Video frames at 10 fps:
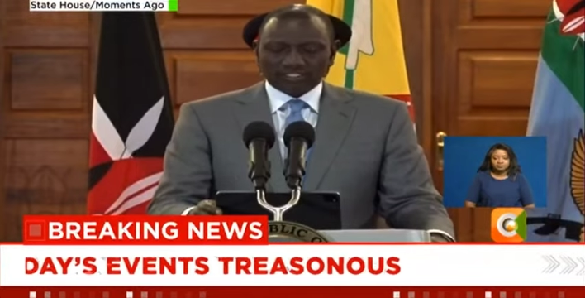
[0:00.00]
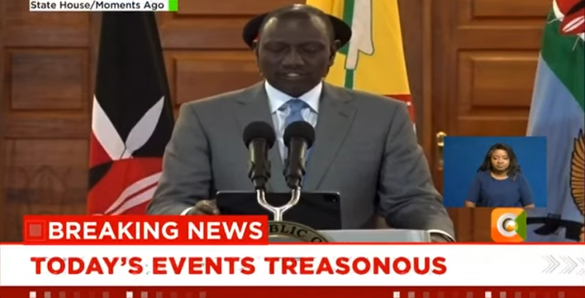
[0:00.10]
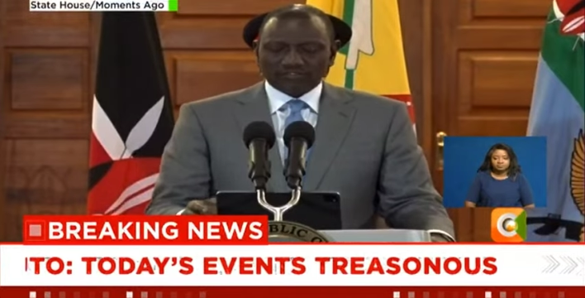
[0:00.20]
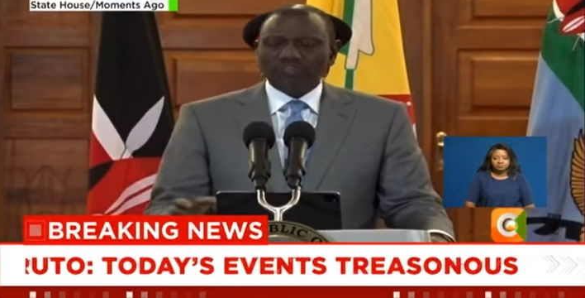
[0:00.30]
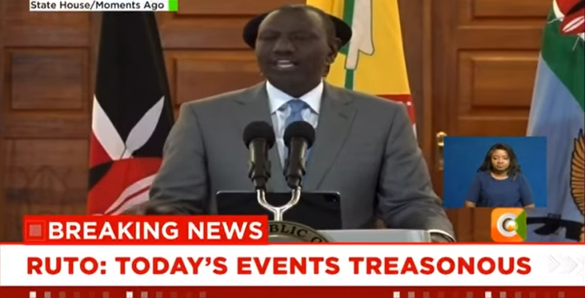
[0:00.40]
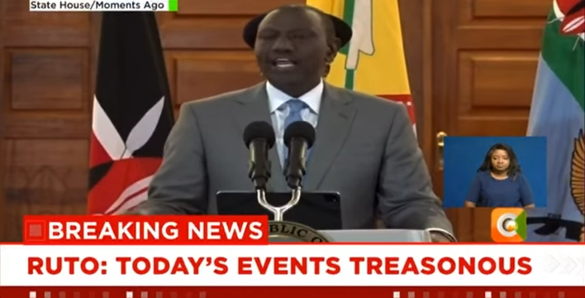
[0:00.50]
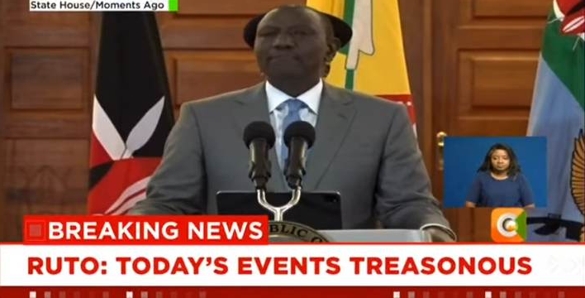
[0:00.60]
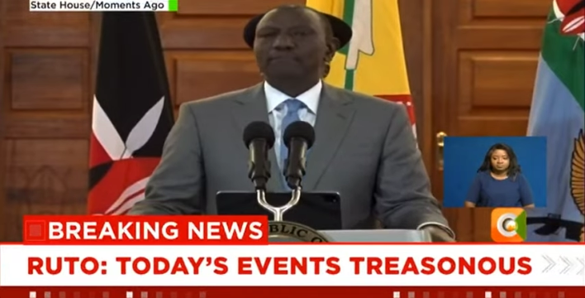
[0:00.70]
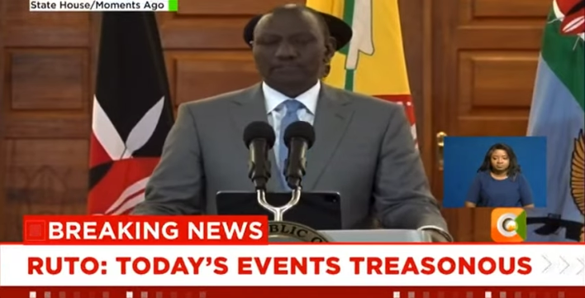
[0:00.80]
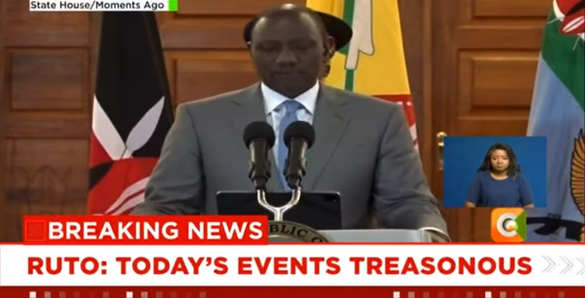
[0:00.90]
To the
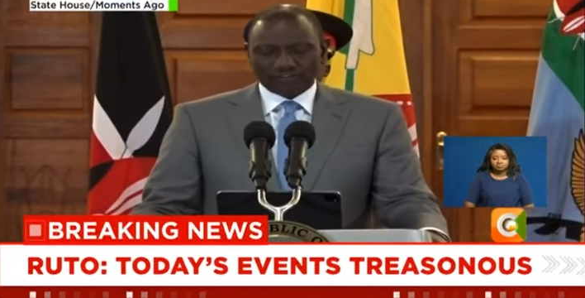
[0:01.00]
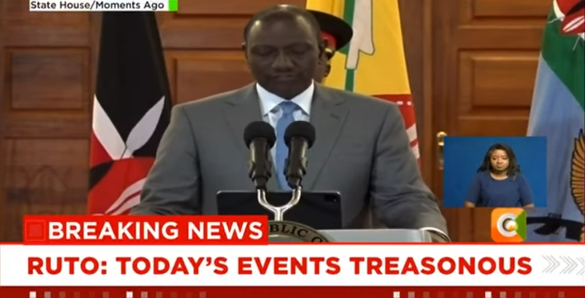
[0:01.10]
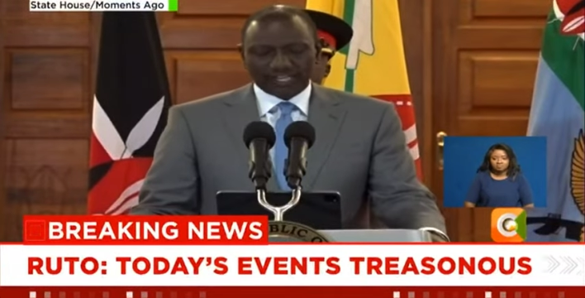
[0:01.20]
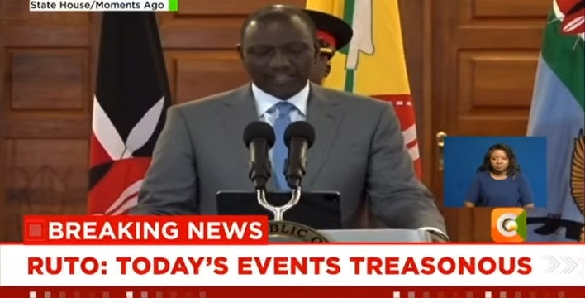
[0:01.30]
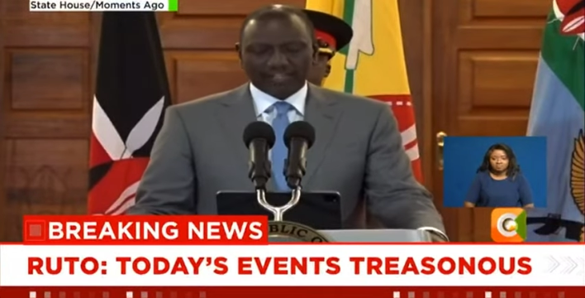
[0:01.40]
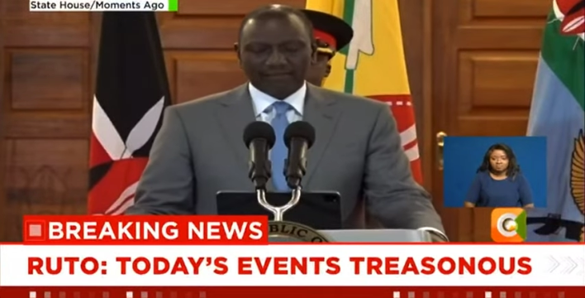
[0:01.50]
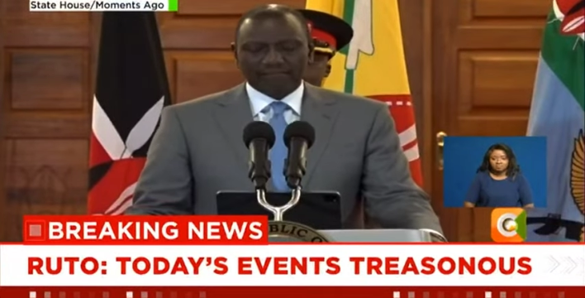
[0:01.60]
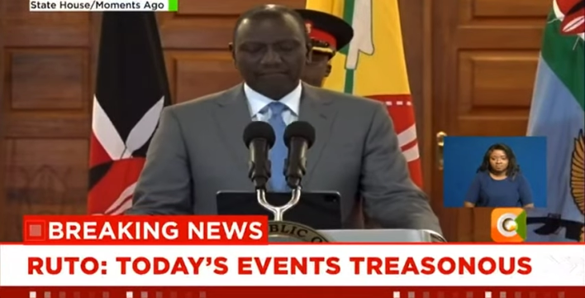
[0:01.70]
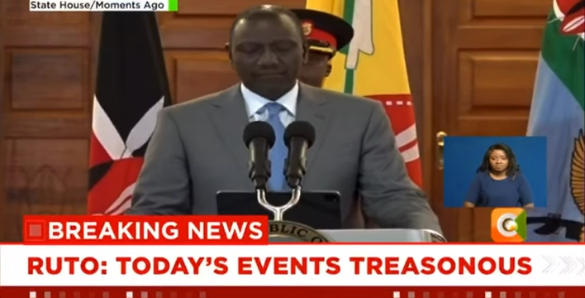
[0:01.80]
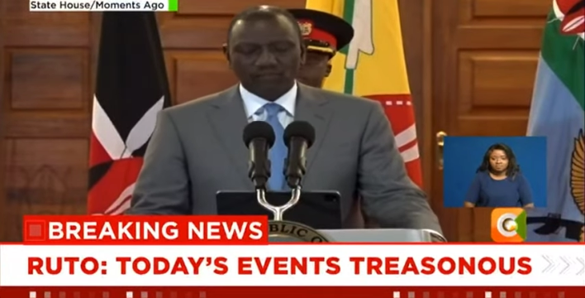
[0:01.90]
young people of Kenya,
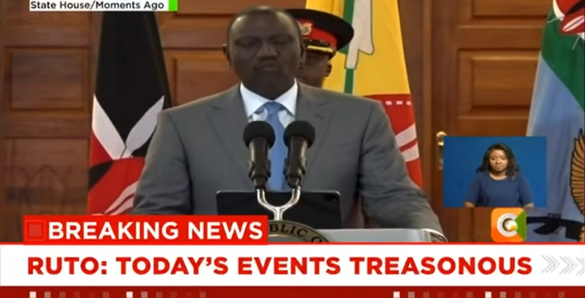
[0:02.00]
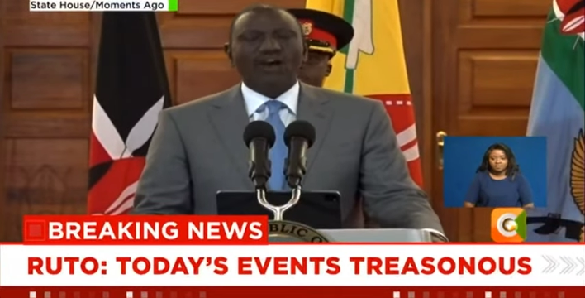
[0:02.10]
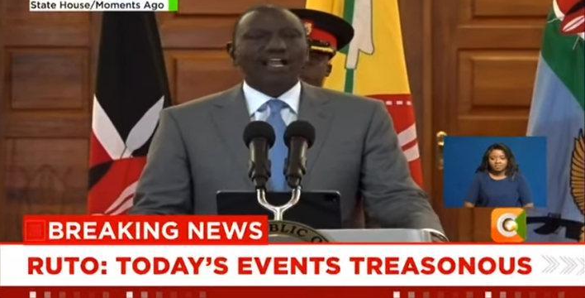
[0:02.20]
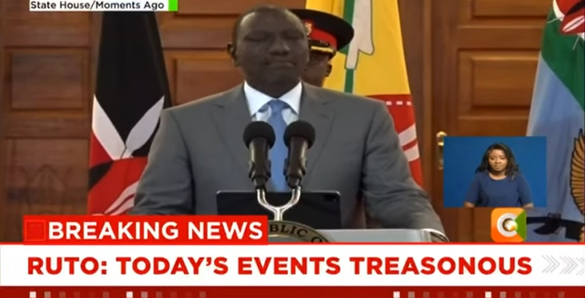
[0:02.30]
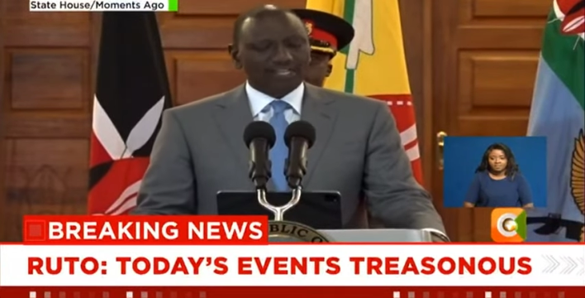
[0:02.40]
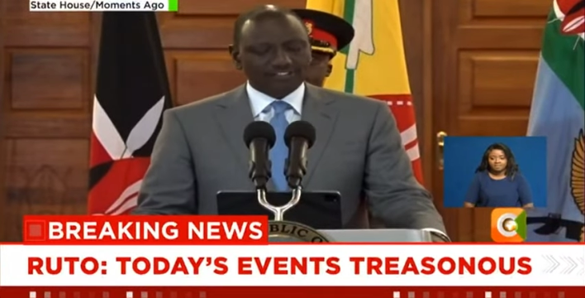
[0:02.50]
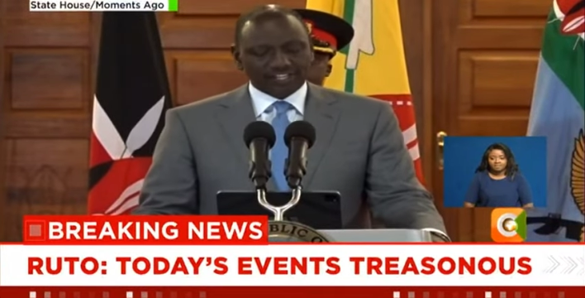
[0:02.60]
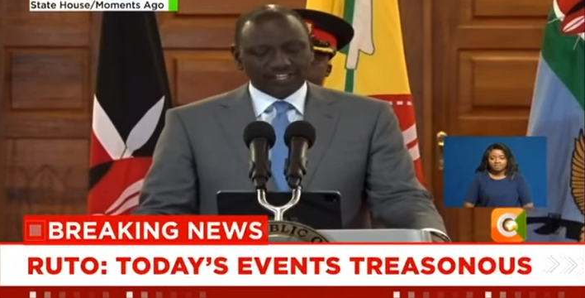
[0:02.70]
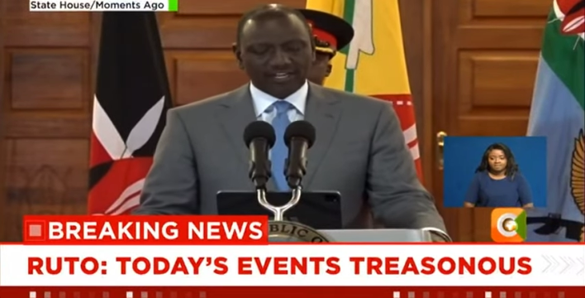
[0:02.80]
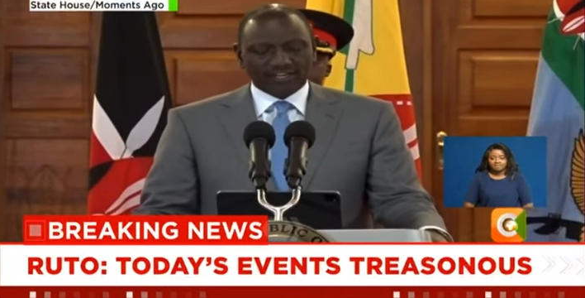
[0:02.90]
who I
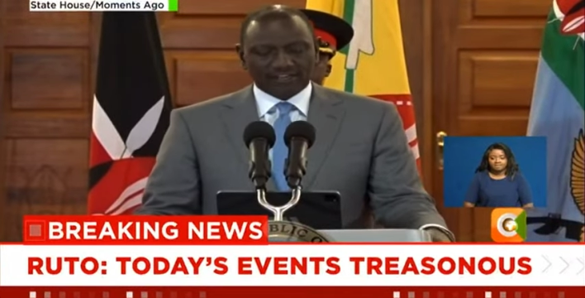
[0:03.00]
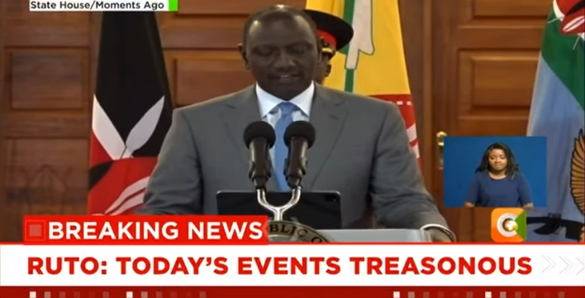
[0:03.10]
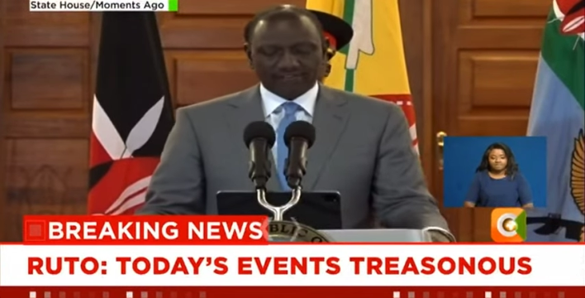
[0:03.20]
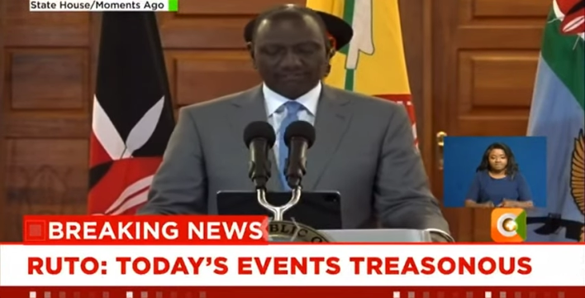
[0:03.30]
must thank